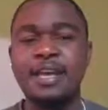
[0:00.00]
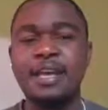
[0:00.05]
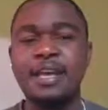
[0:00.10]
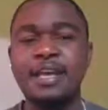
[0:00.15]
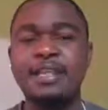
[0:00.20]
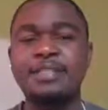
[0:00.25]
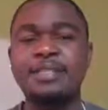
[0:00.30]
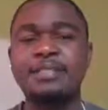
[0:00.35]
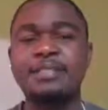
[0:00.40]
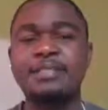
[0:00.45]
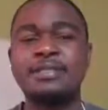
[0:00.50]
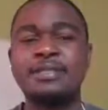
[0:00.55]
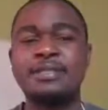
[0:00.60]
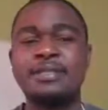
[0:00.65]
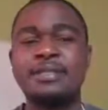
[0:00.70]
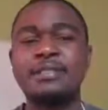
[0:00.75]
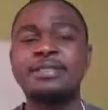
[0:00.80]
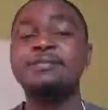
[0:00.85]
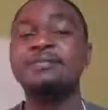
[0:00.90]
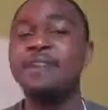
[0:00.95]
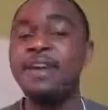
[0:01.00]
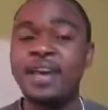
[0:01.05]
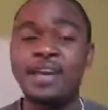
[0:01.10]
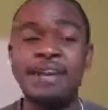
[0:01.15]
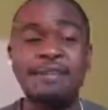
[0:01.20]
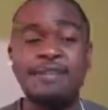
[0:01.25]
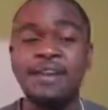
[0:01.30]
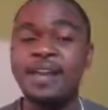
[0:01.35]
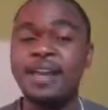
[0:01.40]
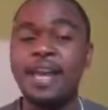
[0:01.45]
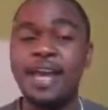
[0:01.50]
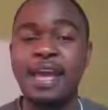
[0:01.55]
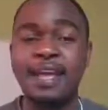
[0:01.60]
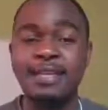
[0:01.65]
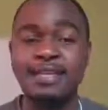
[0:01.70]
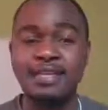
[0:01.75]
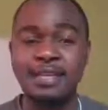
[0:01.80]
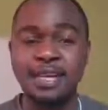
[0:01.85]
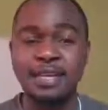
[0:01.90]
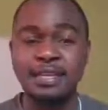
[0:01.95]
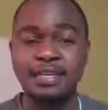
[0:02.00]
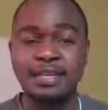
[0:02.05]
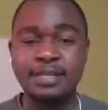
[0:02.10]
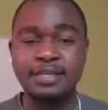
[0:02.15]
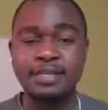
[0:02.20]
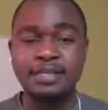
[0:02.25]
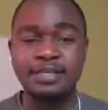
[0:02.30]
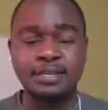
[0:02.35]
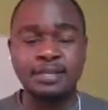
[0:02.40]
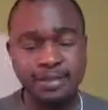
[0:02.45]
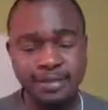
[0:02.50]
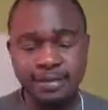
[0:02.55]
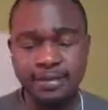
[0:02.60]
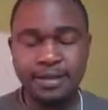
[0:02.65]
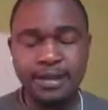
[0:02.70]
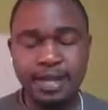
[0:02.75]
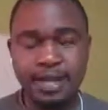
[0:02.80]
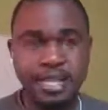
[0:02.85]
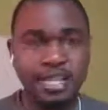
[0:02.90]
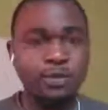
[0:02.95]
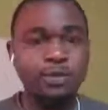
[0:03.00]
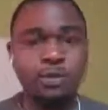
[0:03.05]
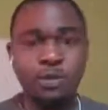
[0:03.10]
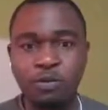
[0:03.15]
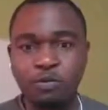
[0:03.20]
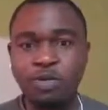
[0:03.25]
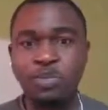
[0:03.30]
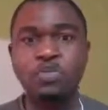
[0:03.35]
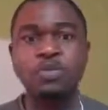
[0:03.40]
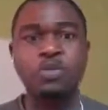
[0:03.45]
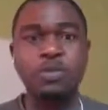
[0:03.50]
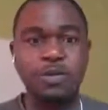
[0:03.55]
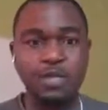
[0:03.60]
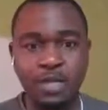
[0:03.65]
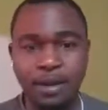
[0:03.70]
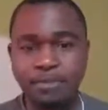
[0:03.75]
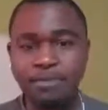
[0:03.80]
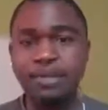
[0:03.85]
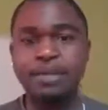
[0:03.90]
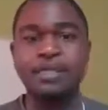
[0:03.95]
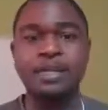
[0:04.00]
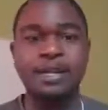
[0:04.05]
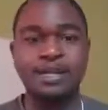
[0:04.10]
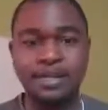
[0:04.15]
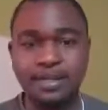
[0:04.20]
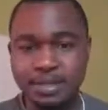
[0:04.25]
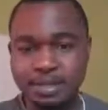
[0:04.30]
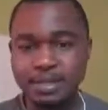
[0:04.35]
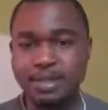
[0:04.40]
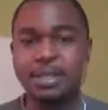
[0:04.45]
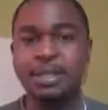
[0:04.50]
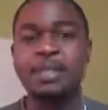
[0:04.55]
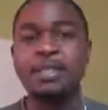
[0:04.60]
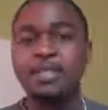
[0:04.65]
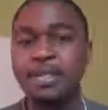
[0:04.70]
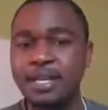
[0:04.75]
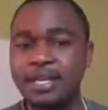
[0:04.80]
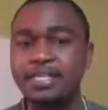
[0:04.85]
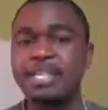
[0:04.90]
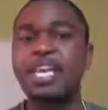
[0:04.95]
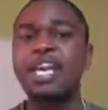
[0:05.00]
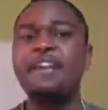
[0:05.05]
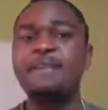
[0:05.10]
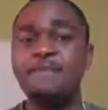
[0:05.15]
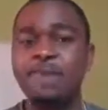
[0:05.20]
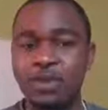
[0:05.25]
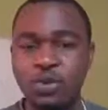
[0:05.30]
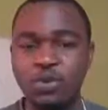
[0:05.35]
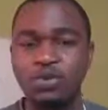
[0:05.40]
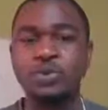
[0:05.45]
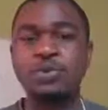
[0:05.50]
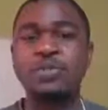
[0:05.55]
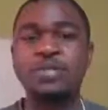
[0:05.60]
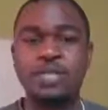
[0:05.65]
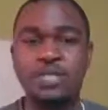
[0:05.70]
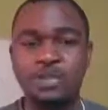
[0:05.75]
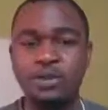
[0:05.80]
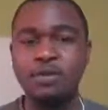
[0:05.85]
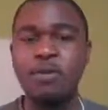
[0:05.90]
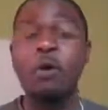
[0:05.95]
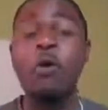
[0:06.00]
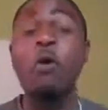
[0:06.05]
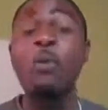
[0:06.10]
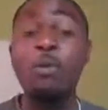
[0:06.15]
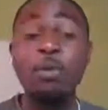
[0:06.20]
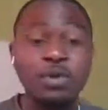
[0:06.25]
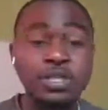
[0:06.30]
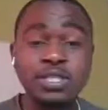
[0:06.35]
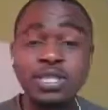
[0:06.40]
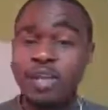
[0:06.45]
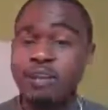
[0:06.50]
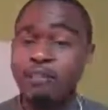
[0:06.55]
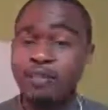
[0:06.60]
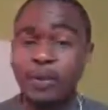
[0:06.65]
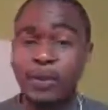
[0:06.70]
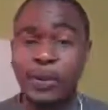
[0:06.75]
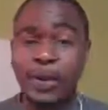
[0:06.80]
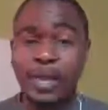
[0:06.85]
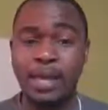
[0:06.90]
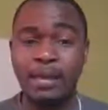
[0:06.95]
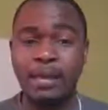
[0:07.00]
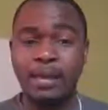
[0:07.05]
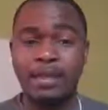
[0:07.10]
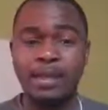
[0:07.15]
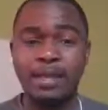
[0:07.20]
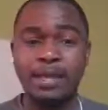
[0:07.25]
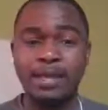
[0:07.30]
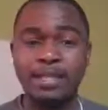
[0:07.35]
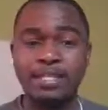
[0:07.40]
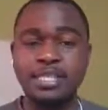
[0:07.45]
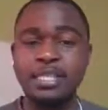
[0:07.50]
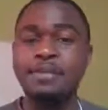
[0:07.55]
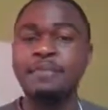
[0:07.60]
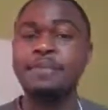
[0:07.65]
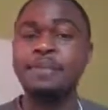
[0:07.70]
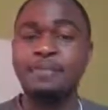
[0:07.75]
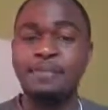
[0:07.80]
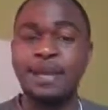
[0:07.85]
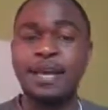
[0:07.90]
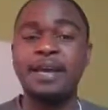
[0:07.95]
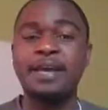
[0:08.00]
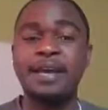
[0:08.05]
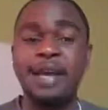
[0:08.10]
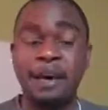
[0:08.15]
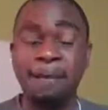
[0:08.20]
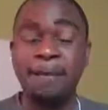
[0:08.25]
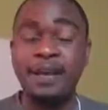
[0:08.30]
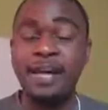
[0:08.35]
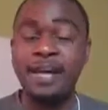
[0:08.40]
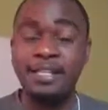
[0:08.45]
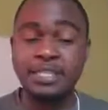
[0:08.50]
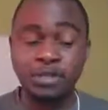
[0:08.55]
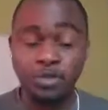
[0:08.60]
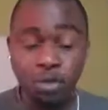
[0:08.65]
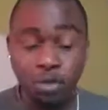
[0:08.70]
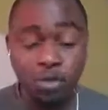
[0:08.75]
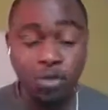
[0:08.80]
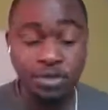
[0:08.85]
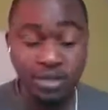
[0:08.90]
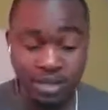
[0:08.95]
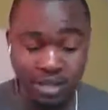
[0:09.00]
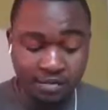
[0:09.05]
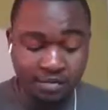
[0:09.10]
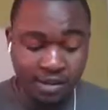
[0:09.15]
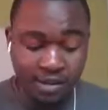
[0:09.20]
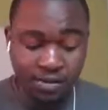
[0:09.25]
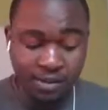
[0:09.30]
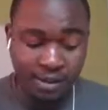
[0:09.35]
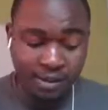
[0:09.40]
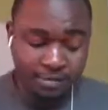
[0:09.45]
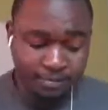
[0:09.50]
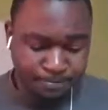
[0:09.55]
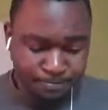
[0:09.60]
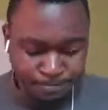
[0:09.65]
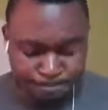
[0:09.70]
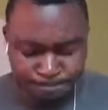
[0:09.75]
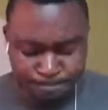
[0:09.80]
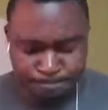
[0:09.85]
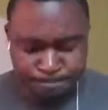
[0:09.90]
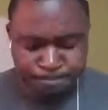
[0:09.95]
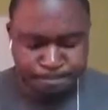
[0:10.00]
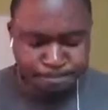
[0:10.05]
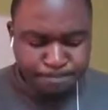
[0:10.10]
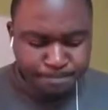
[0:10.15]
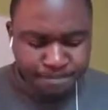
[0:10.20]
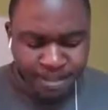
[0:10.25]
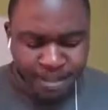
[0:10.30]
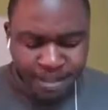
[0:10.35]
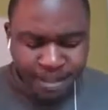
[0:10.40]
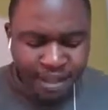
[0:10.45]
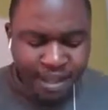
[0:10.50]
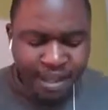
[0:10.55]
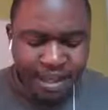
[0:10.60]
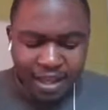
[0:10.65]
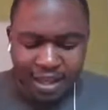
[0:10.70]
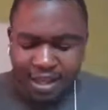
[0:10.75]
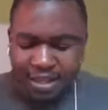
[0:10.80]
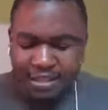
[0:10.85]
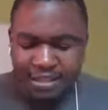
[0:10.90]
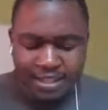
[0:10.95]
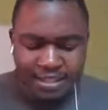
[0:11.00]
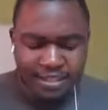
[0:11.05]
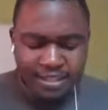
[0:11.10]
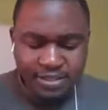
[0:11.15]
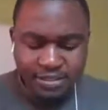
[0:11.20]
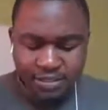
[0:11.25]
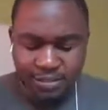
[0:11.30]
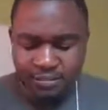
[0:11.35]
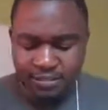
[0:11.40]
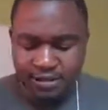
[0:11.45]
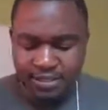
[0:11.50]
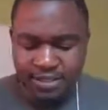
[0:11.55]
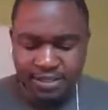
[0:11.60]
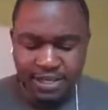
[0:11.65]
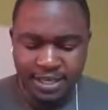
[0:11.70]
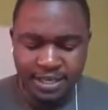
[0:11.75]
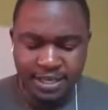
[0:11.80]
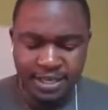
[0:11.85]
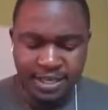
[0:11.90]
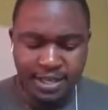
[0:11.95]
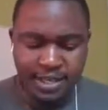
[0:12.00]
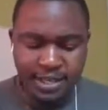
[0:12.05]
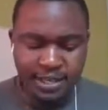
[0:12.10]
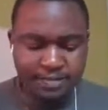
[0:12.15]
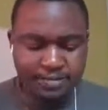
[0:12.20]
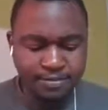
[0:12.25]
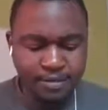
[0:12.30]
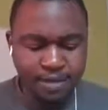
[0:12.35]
is very, very handy, and it's proving to be something that that can be used in almost everywhere, can be applied in almost everywhere. Just of recently,